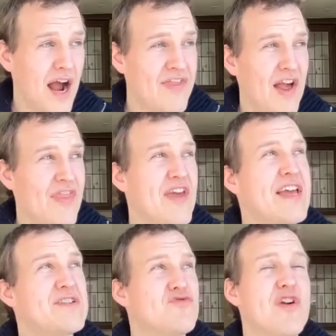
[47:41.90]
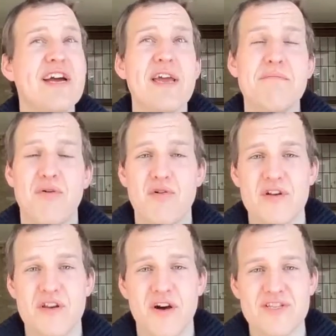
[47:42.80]
think it's really
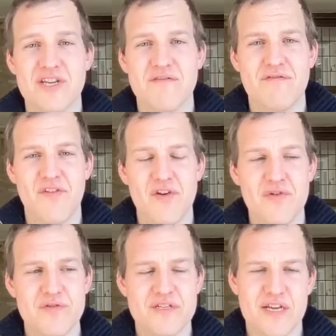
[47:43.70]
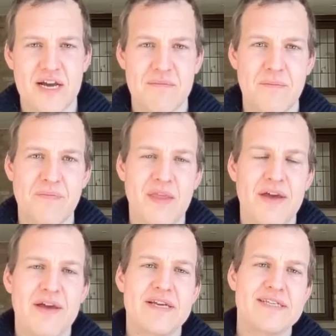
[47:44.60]
important not to confuse
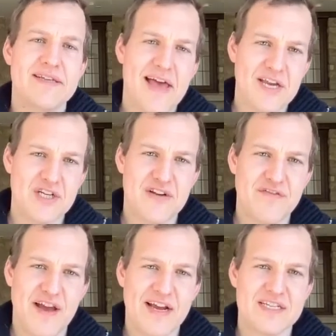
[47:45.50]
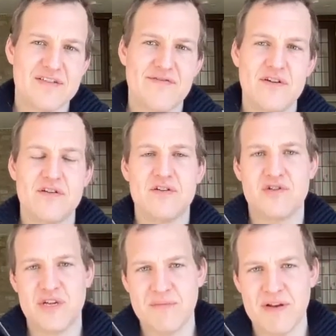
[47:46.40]
selection effects for
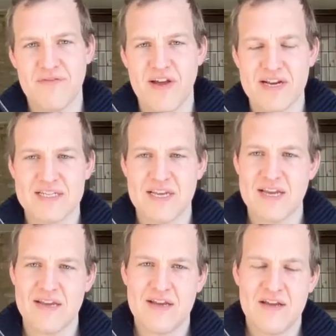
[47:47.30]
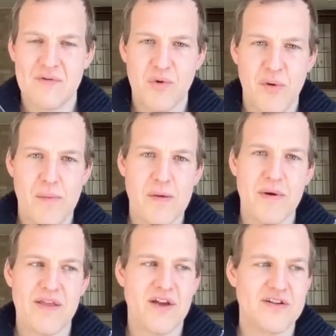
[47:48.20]
treatment effects here. What do I mean
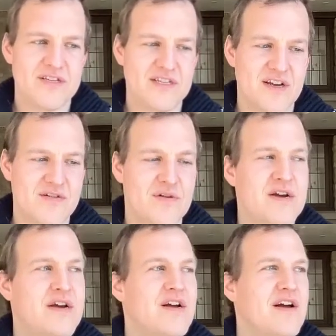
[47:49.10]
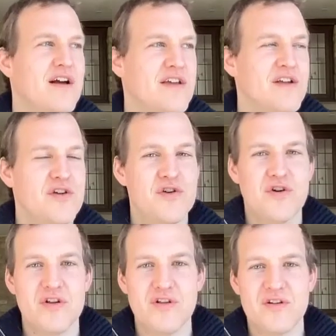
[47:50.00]
by those? So, you know, you
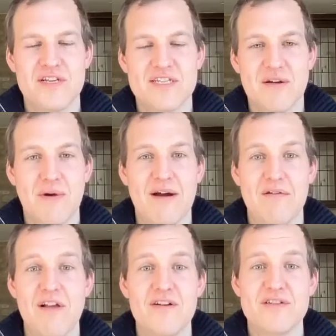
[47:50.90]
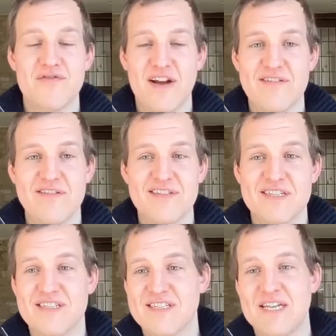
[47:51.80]
could look and say, wow, loads of
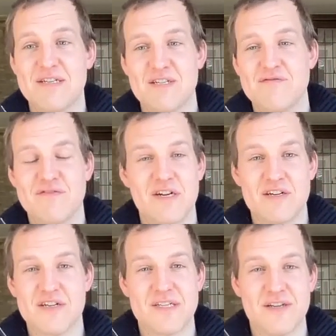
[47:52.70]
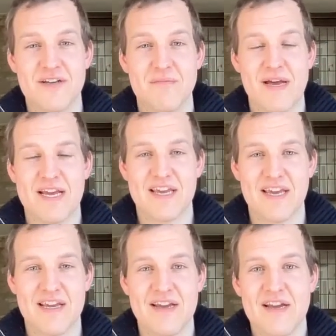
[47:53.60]
founders seem to have done consulting and
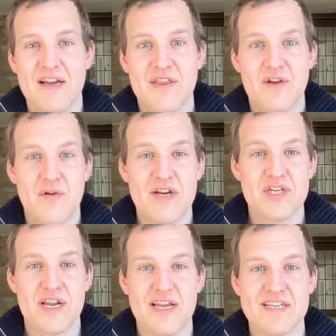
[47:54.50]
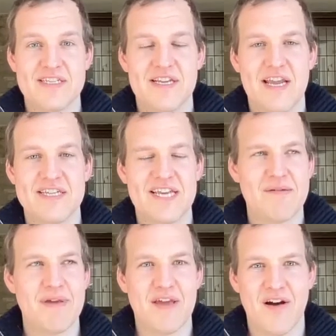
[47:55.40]
banking. The question is
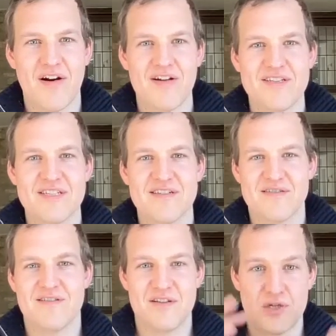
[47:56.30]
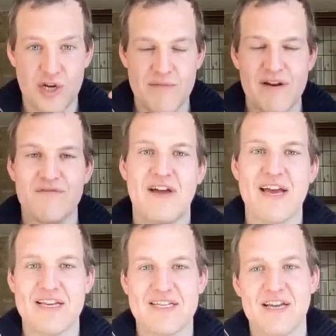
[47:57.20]
that because treatment
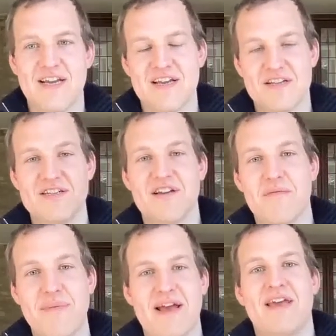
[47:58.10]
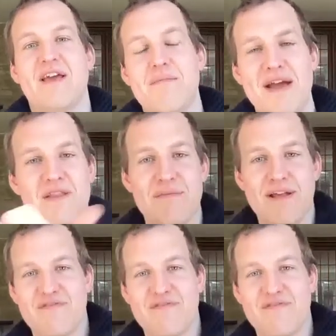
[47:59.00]
effect, consulting and banking made them better